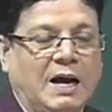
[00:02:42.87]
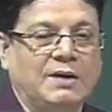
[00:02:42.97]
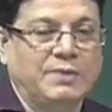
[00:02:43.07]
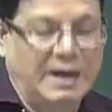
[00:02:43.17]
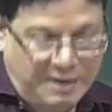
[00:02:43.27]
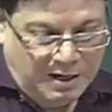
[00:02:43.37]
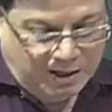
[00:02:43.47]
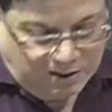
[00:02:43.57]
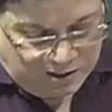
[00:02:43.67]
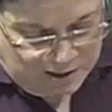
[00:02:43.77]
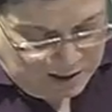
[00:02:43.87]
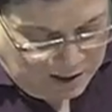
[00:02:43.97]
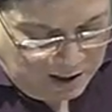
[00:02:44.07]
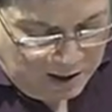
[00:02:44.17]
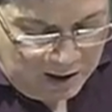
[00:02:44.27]
and that is,
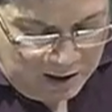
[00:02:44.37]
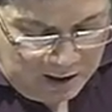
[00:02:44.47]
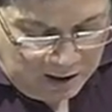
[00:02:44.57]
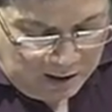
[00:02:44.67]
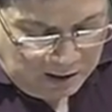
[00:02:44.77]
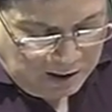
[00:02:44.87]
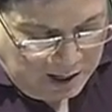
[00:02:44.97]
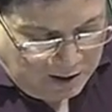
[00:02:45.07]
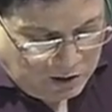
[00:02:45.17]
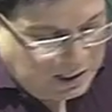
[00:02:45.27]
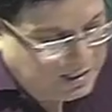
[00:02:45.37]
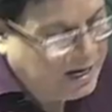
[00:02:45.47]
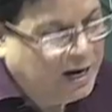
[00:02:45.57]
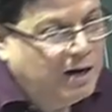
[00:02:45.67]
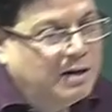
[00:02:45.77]
as I
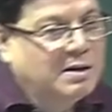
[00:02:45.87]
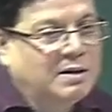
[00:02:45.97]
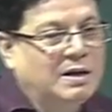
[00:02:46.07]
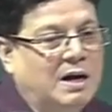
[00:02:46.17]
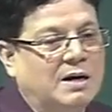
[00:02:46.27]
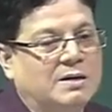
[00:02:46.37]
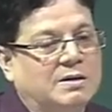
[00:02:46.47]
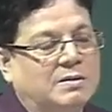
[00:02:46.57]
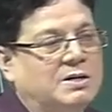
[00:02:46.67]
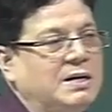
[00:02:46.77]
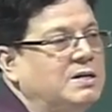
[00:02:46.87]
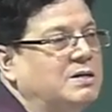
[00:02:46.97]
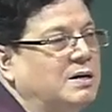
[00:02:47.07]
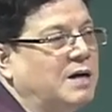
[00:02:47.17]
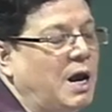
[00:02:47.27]
said, that since
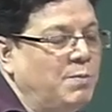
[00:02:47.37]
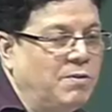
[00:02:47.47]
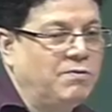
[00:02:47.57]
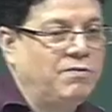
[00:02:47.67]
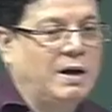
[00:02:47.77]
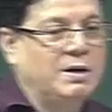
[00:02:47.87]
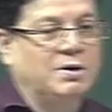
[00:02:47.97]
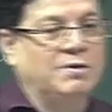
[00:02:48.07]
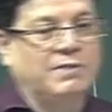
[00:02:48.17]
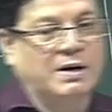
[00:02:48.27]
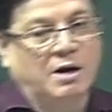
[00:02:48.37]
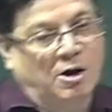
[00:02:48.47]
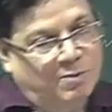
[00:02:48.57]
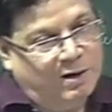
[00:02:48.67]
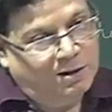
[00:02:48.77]
the time of Van 't Hoff and
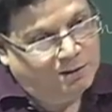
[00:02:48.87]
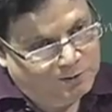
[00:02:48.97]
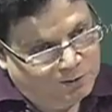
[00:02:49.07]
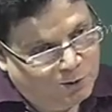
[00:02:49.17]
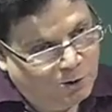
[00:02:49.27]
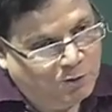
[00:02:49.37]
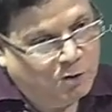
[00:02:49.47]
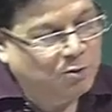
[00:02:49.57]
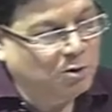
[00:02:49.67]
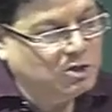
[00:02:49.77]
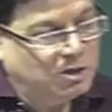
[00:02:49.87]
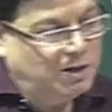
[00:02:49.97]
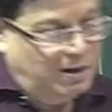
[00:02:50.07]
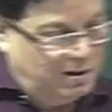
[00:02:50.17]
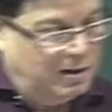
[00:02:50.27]
Lowell, who proposed
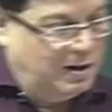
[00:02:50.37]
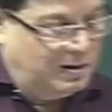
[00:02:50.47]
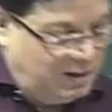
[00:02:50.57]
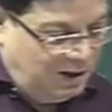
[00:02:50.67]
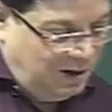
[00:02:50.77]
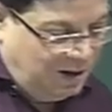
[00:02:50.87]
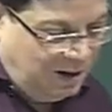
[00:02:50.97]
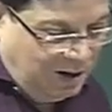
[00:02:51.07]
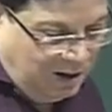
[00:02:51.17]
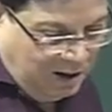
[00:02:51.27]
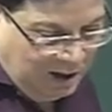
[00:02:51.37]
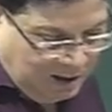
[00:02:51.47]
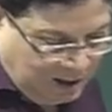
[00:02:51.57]
that the